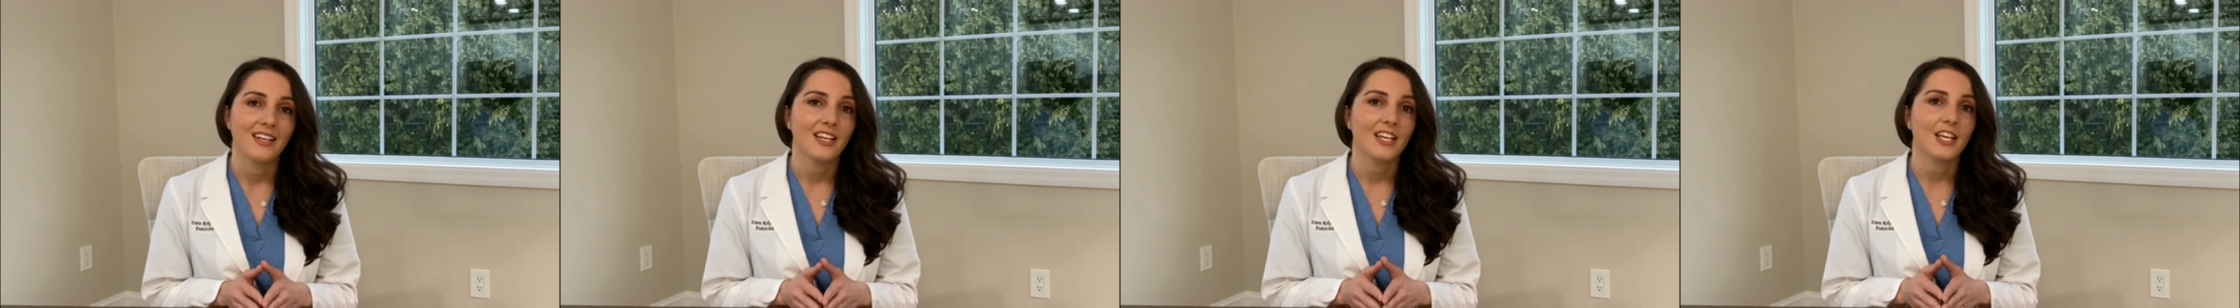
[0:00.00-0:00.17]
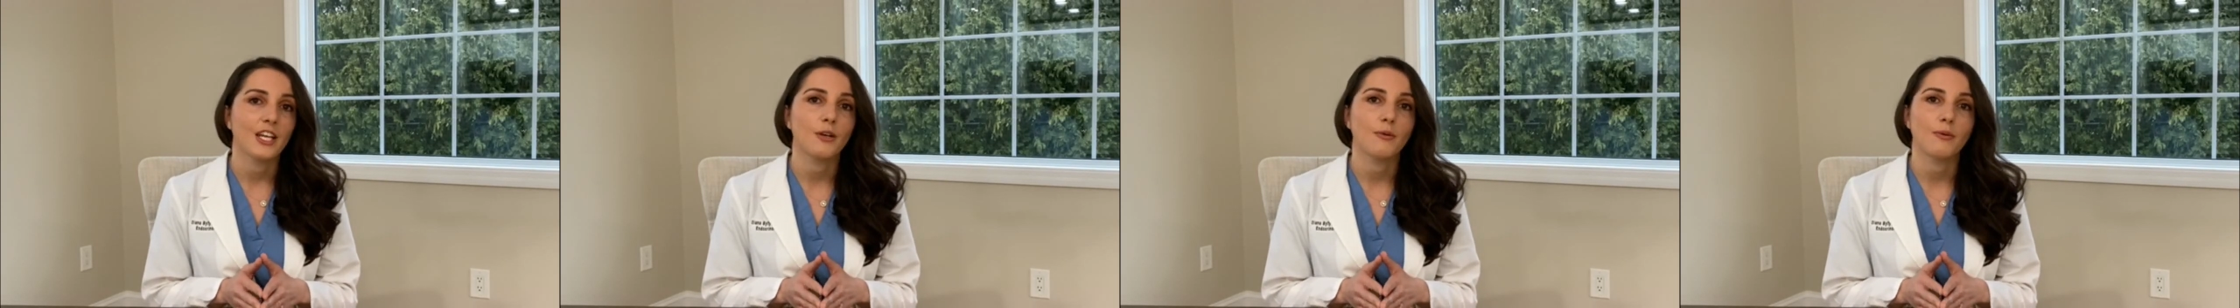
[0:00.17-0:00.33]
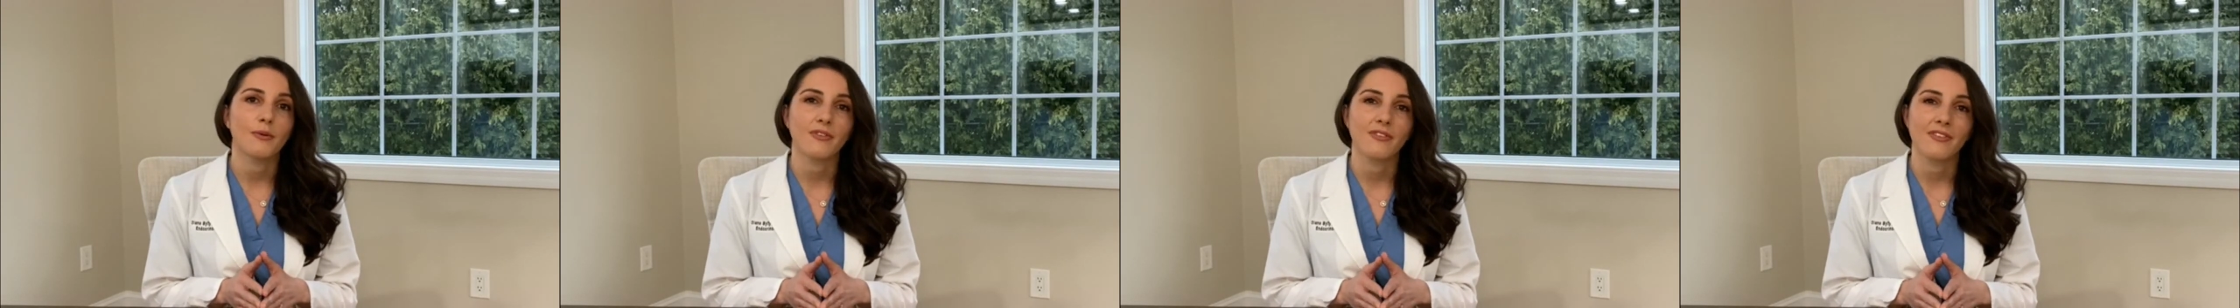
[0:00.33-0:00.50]

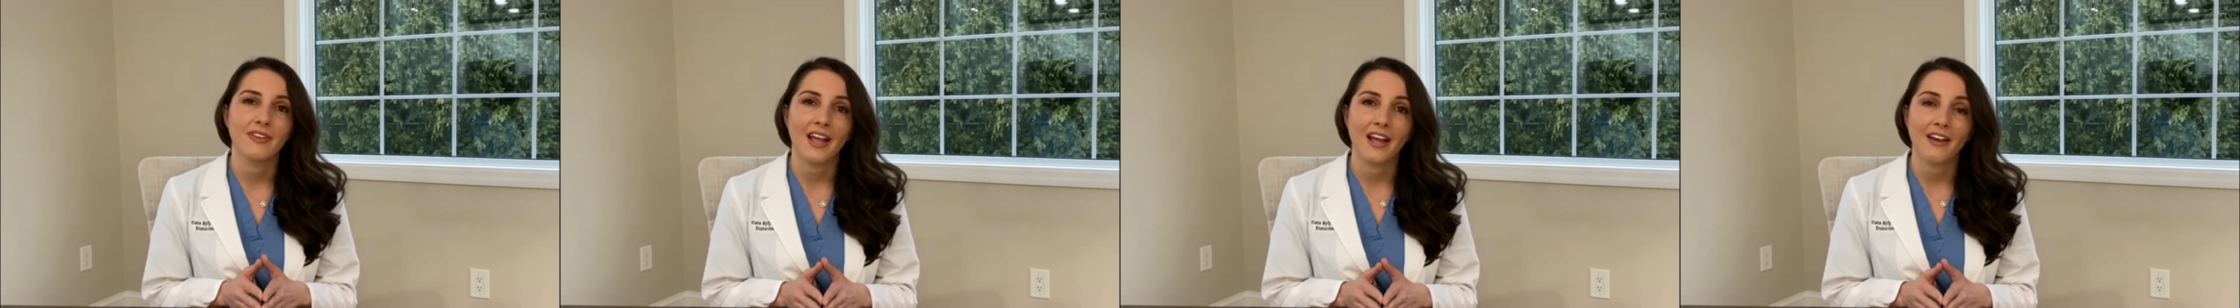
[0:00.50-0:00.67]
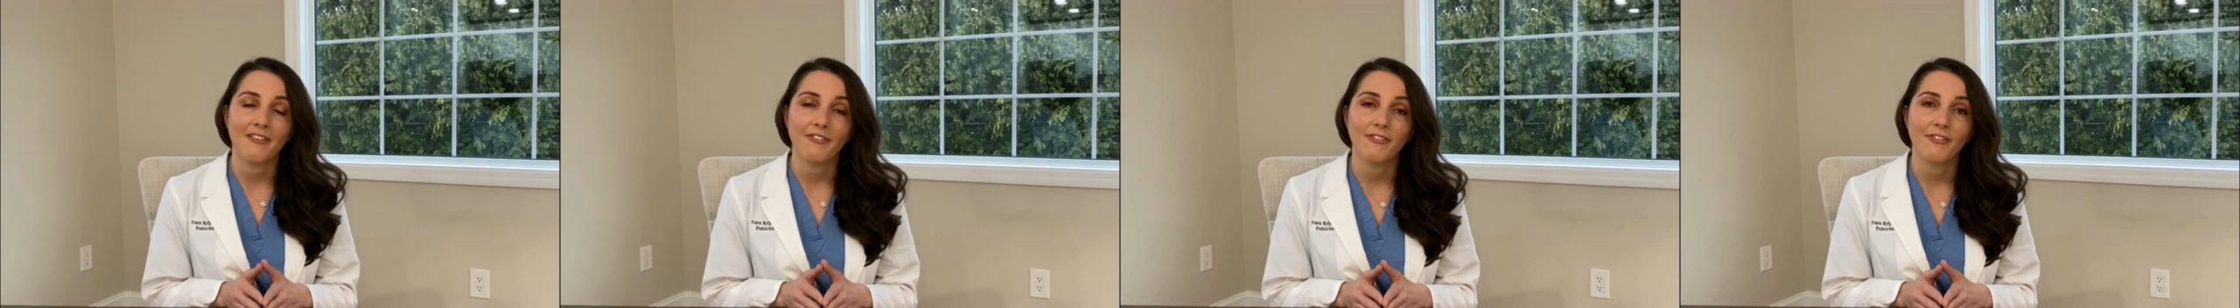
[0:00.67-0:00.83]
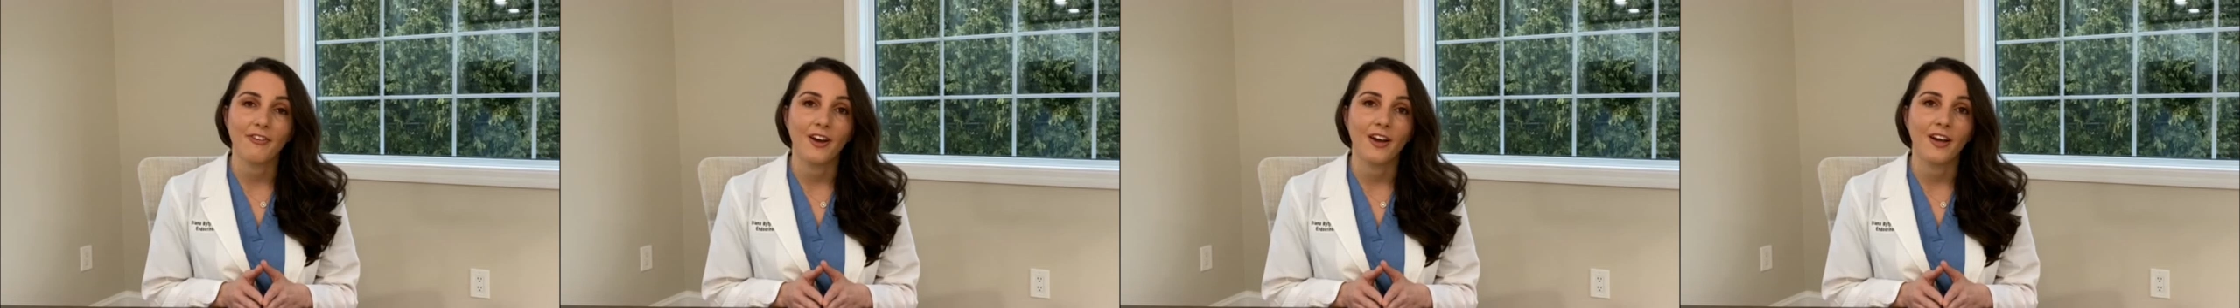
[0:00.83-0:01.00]
It was
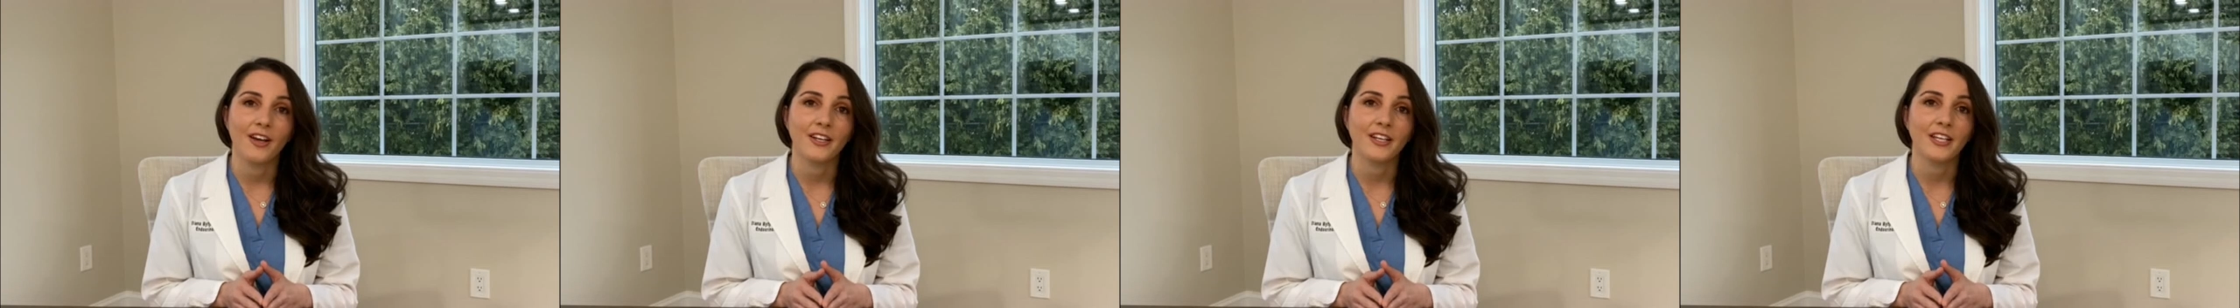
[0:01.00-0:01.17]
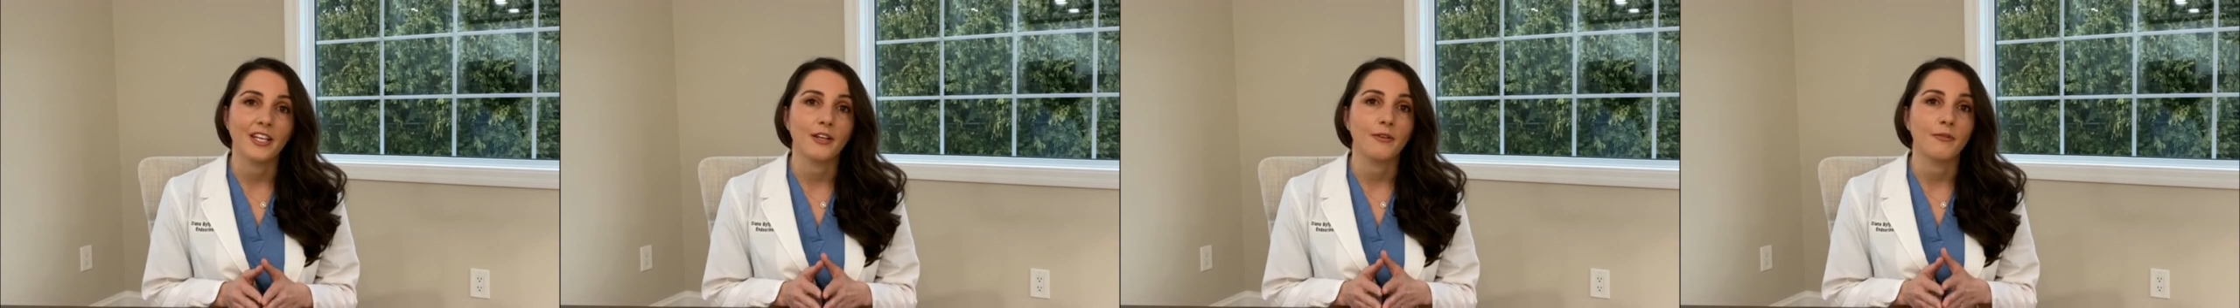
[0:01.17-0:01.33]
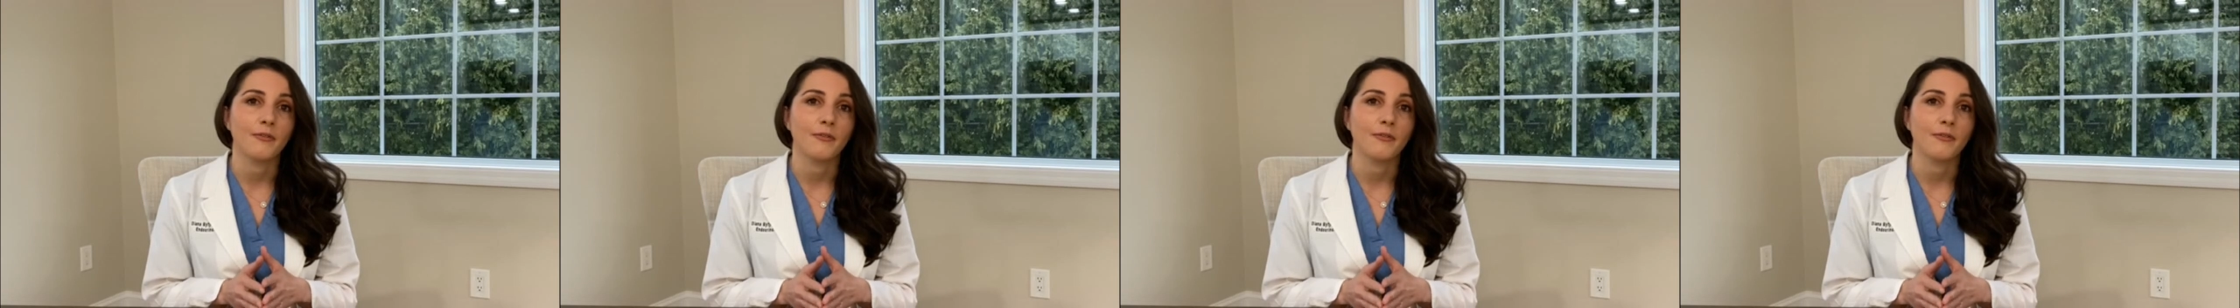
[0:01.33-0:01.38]
not fun. It